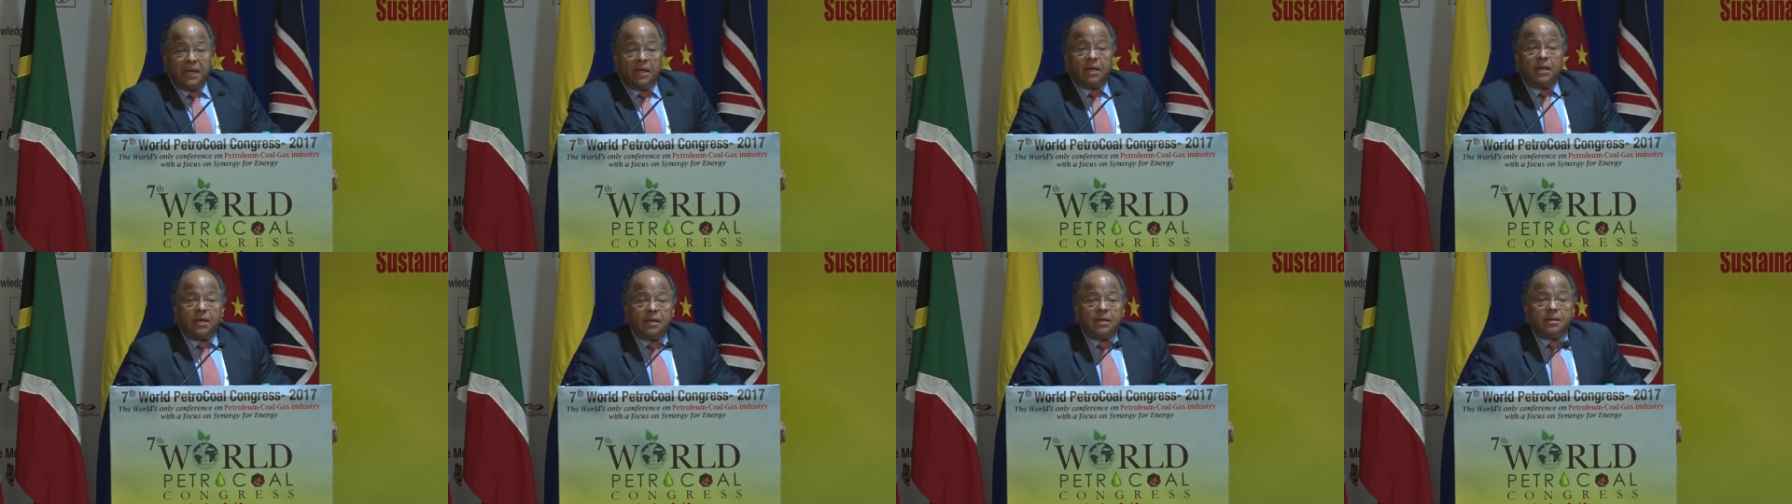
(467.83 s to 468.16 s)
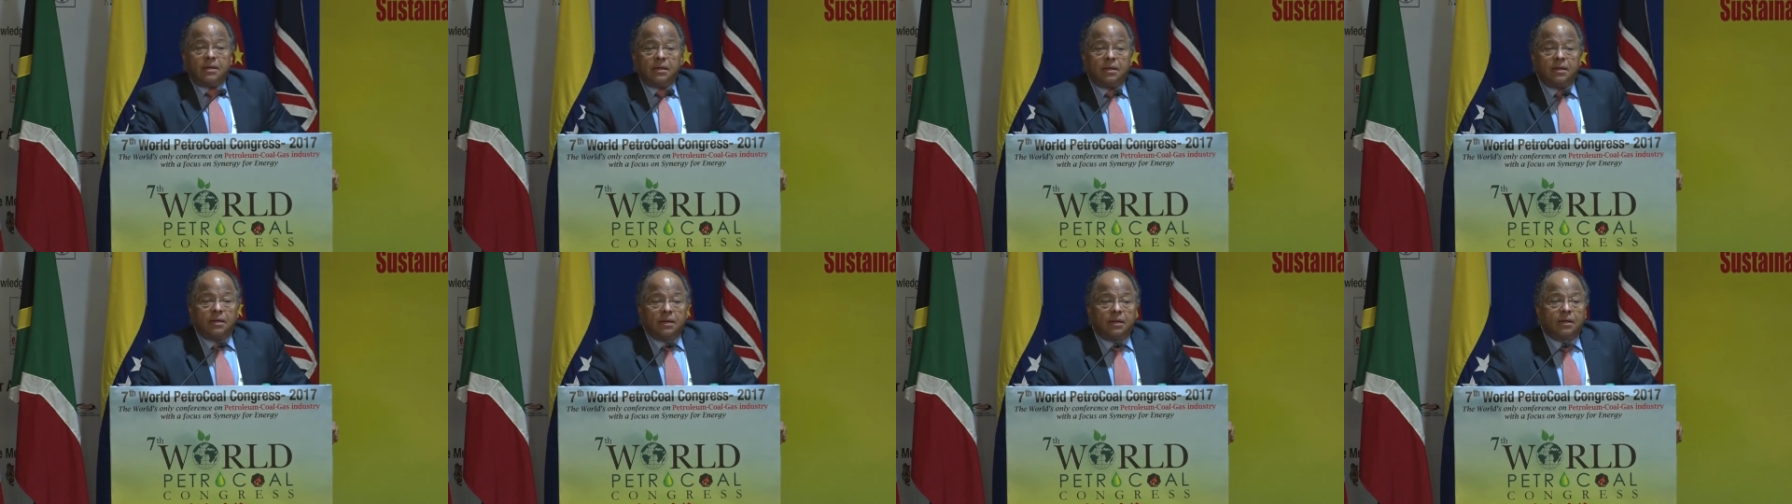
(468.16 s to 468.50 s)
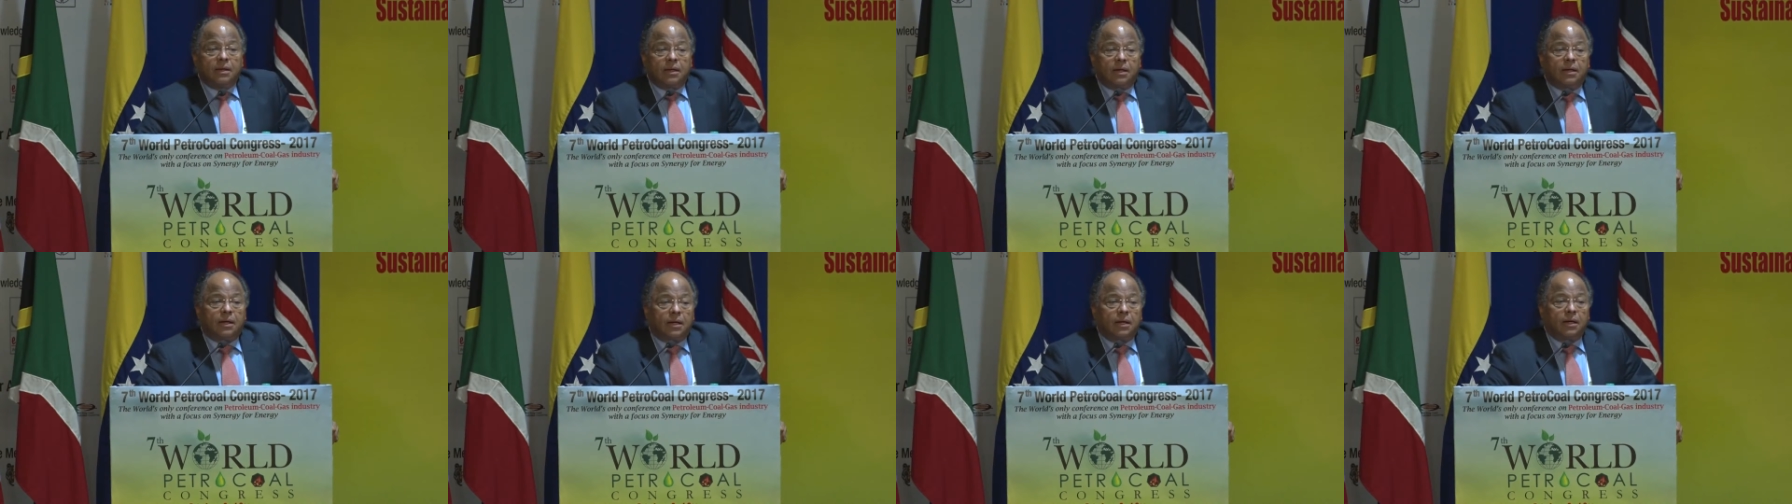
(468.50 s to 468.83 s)
be,
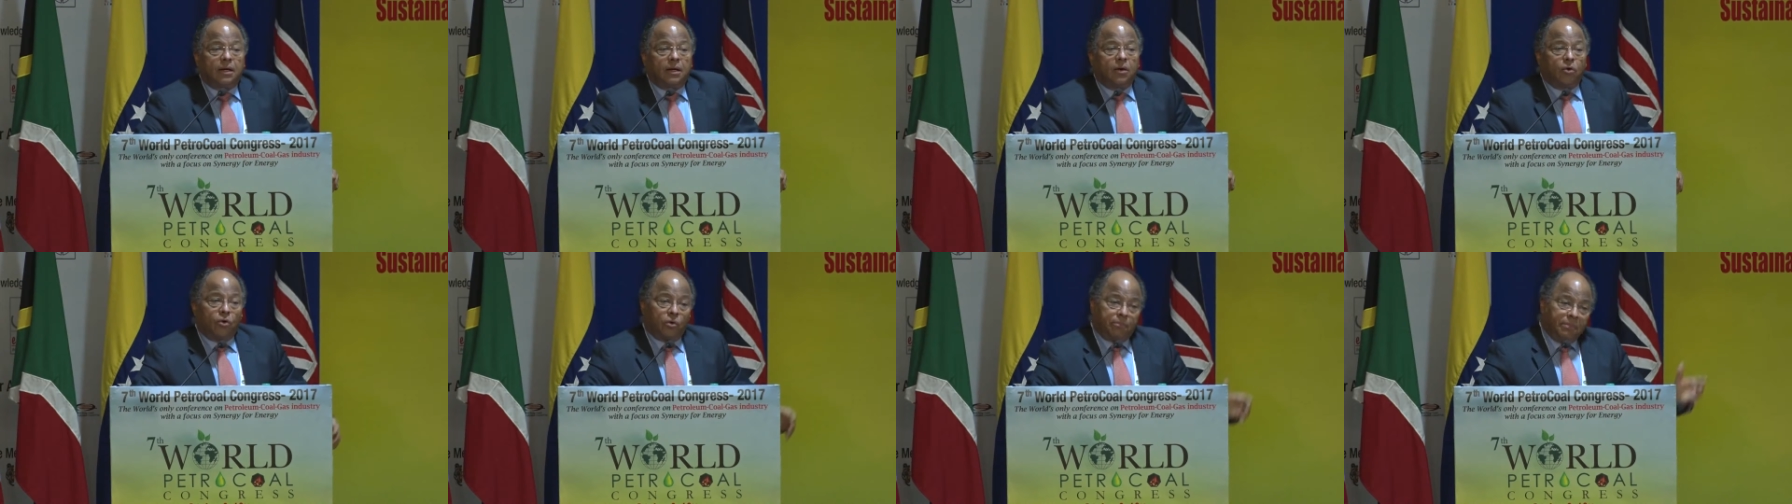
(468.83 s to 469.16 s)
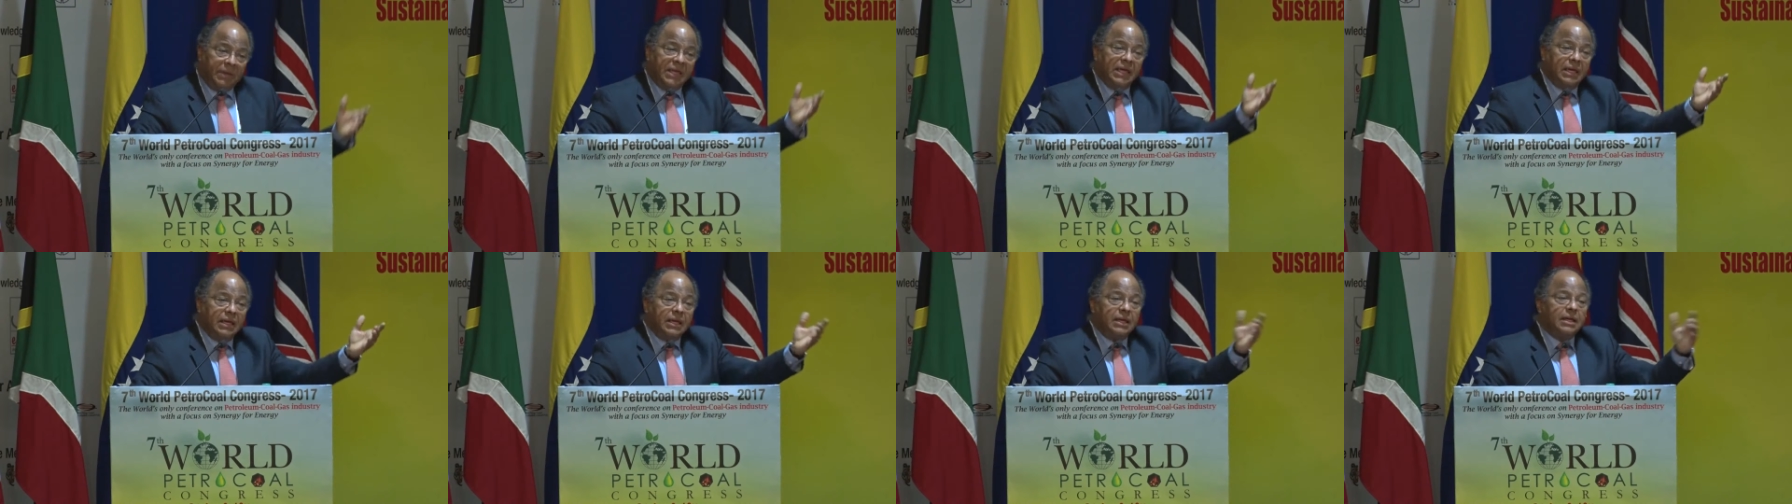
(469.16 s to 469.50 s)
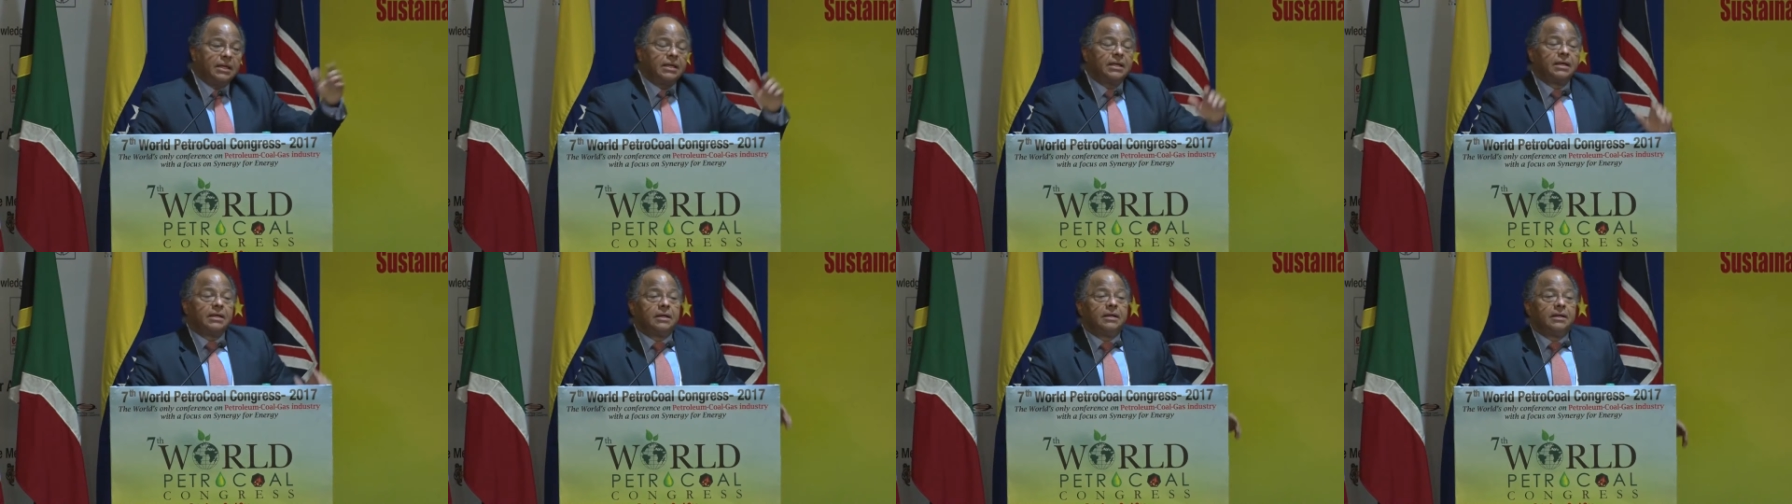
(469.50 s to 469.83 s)
or
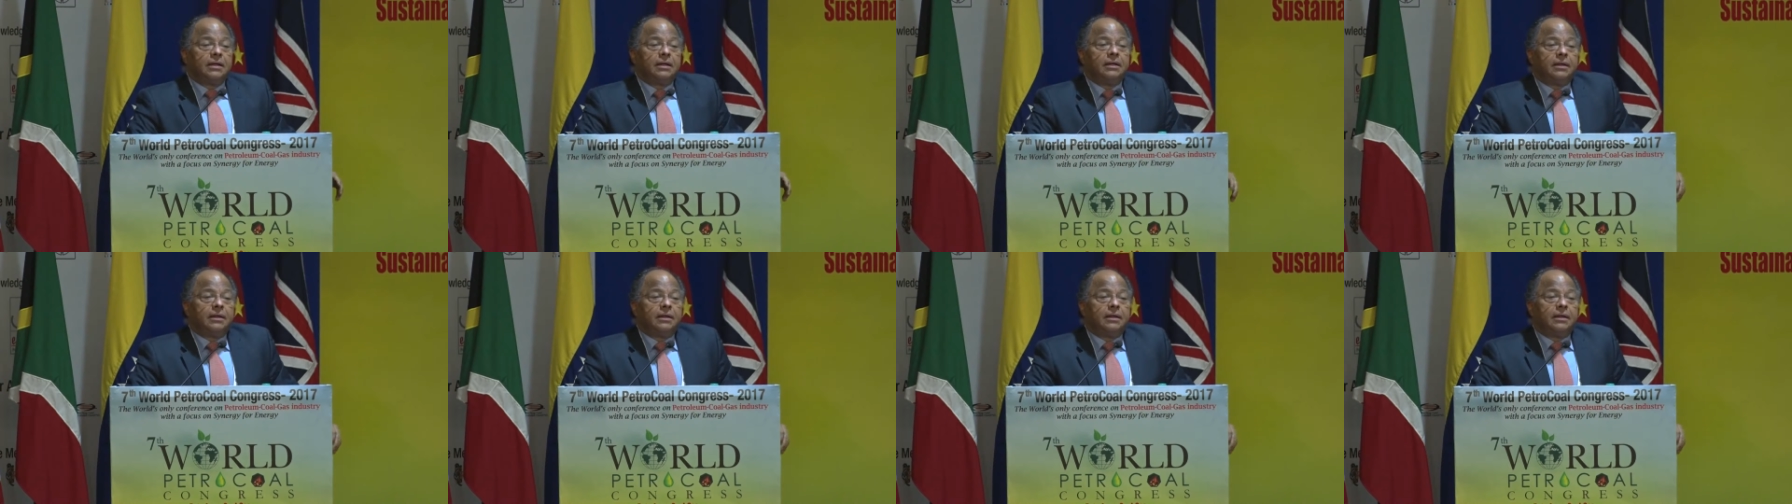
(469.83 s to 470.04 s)
being,